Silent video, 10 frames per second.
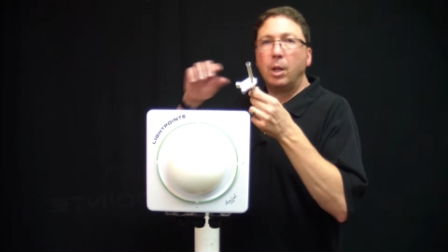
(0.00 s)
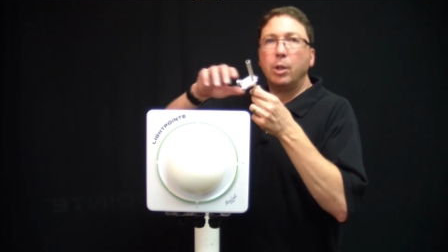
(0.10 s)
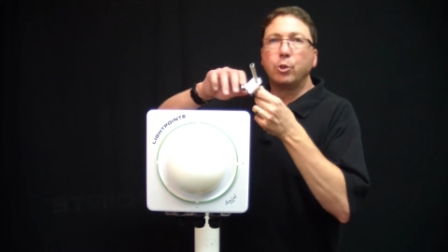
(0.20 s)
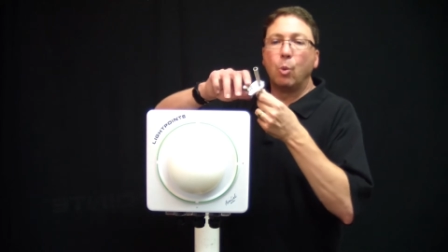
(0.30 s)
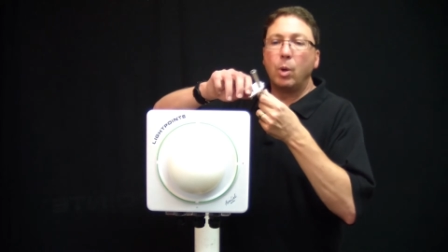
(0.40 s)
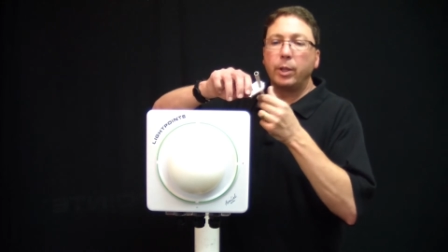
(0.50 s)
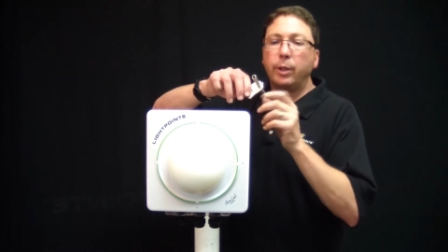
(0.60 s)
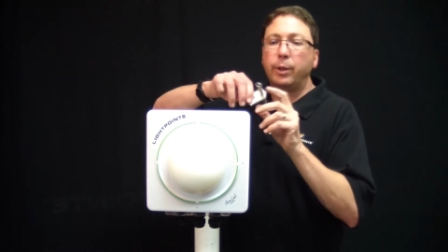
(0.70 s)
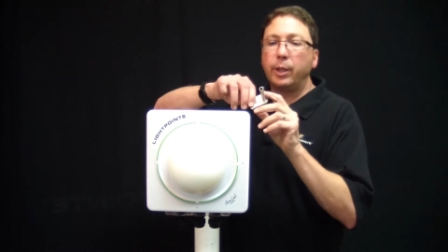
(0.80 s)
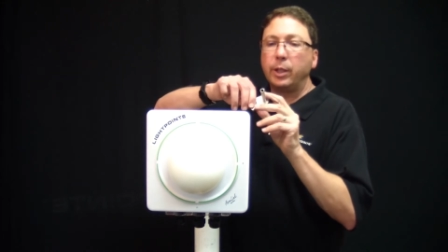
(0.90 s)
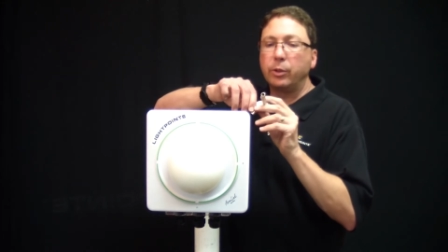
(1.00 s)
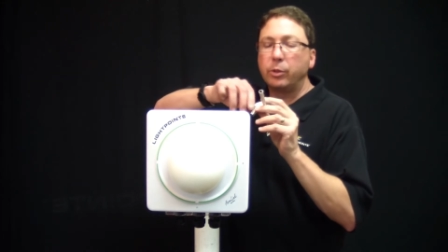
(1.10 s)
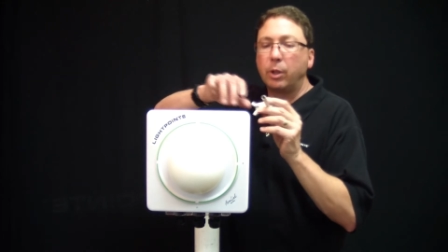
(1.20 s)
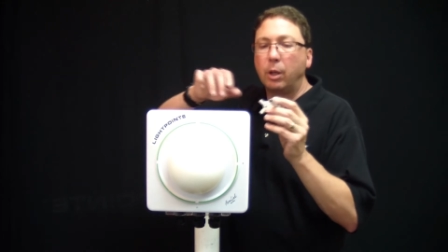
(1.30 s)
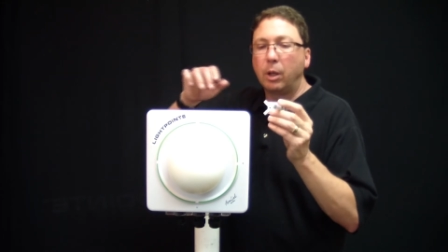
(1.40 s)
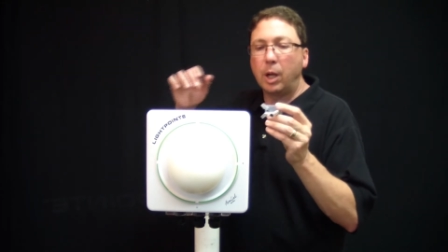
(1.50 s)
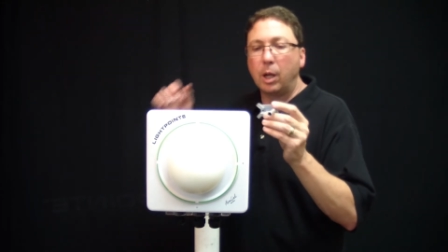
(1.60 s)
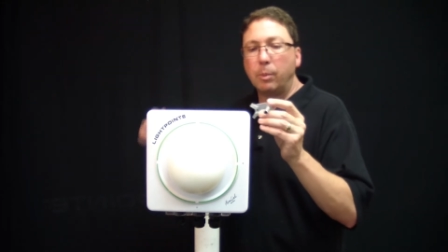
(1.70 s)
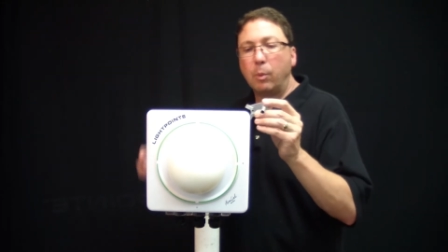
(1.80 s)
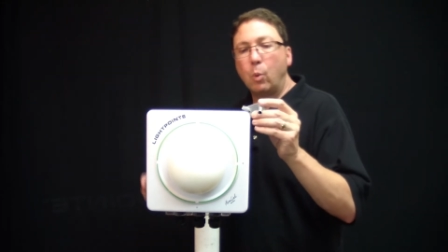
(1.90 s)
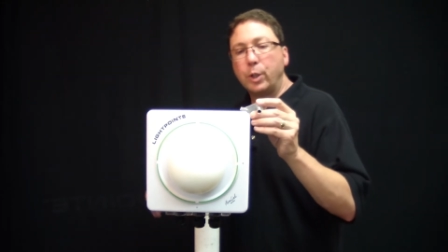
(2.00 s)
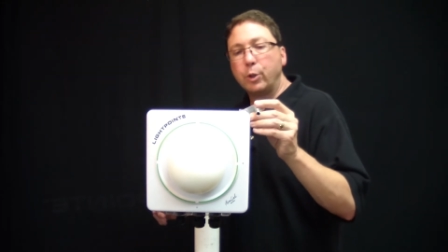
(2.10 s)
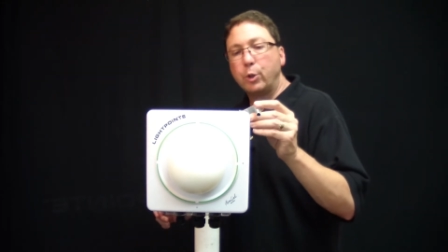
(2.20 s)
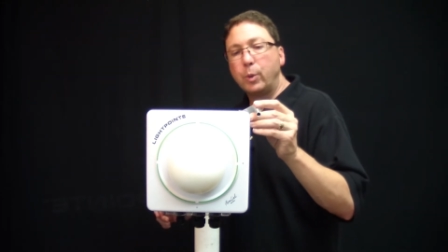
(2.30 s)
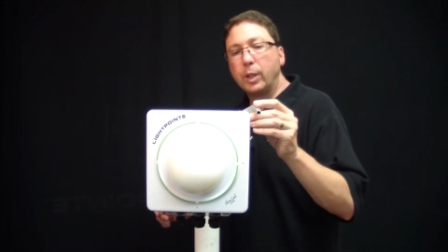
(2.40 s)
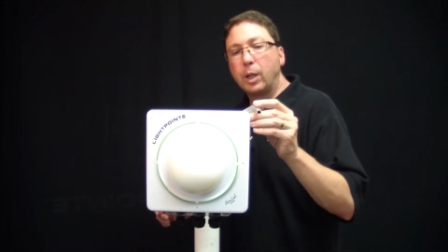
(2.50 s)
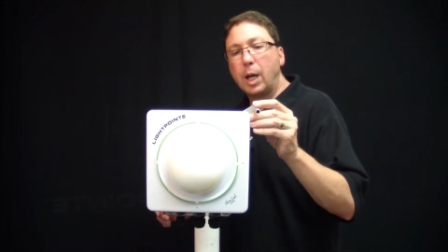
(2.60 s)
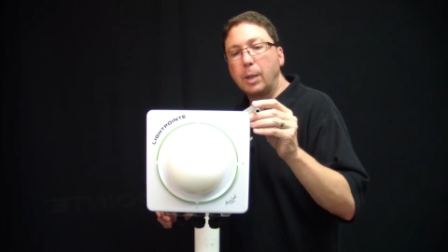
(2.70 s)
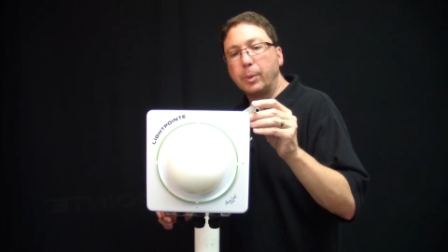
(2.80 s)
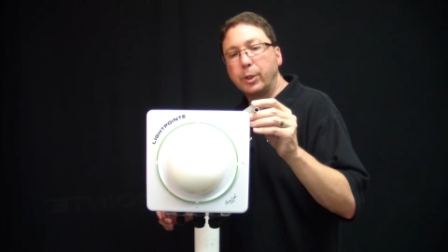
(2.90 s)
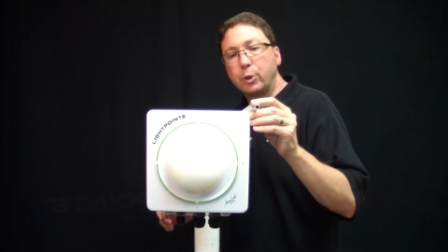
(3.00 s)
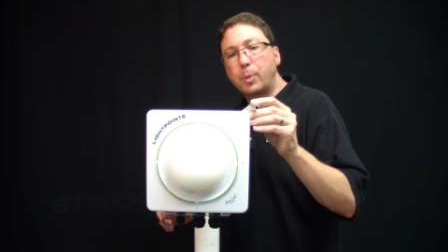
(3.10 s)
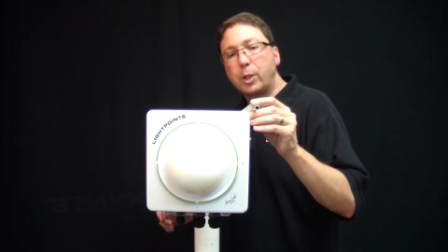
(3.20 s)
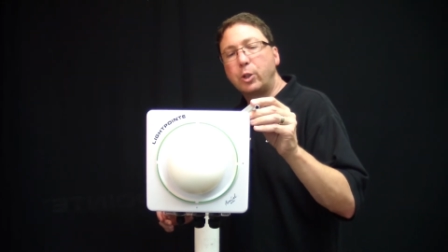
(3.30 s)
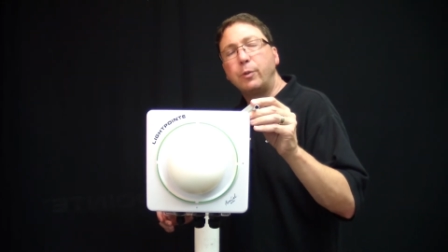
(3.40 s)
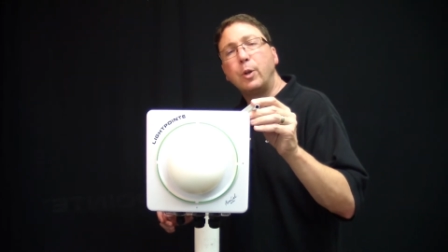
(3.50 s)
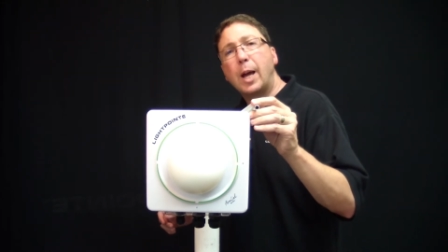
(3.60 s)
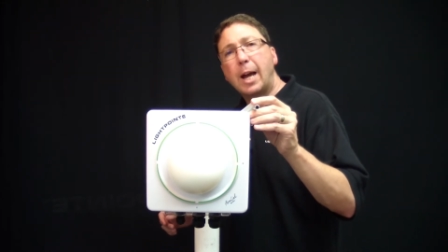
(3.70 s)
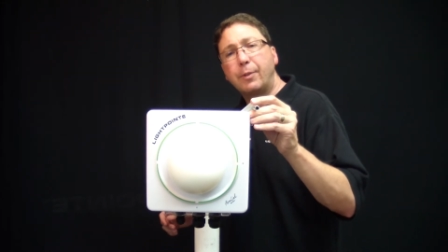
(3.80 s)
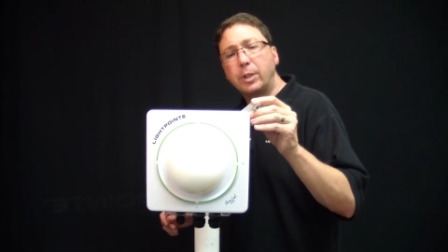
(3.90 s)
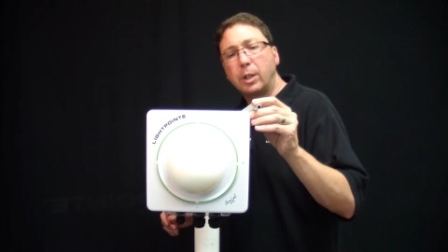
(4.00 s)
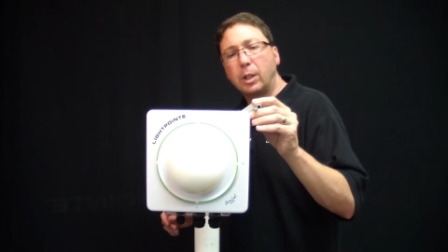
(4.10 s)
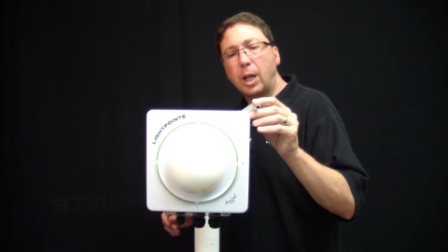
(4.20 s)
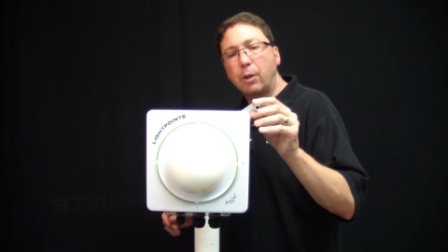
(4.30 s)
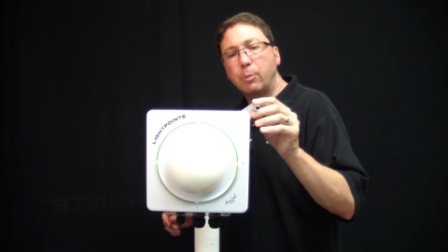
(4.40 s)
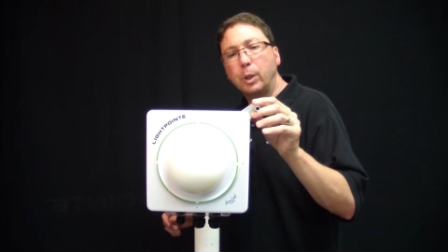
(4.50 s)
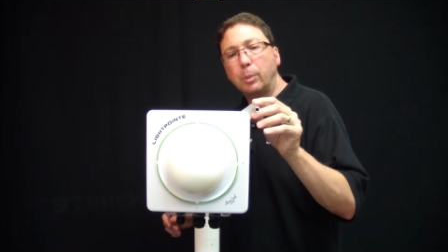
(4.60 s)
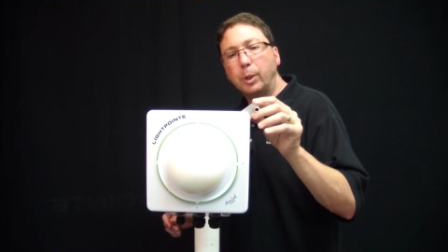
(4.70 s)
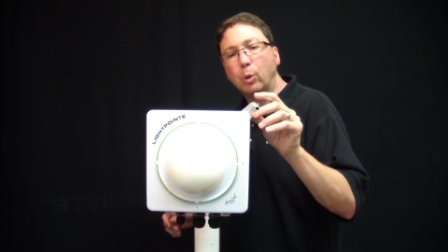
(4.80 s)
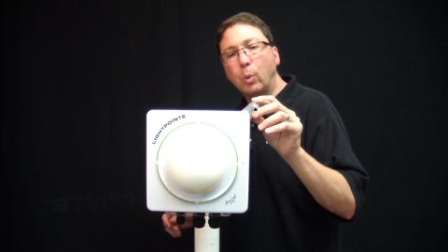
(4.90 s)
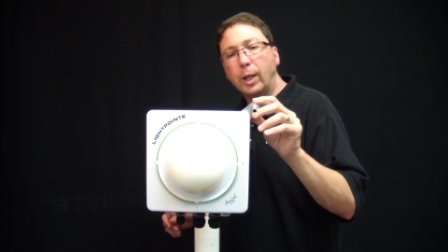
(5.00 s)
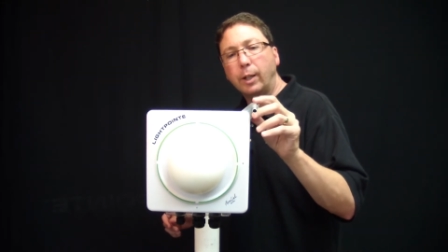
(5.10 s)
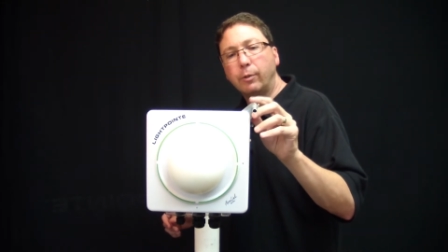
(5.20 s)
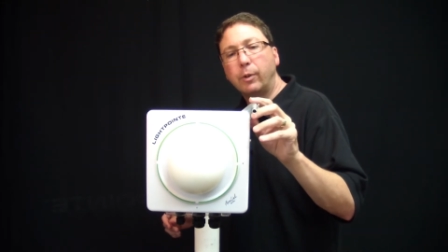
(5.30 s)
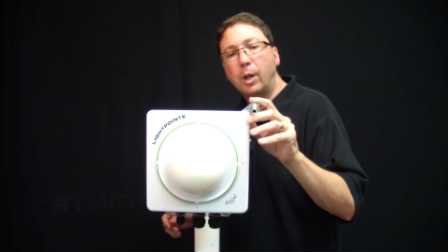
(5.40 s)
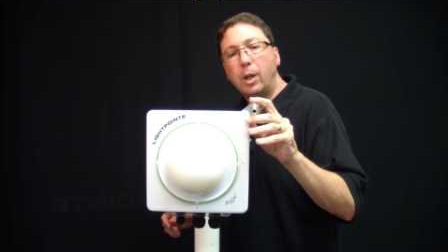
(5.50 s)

So one of the things um, when you're doing an alignment, especially if you haven't done a lot of millimeter wave,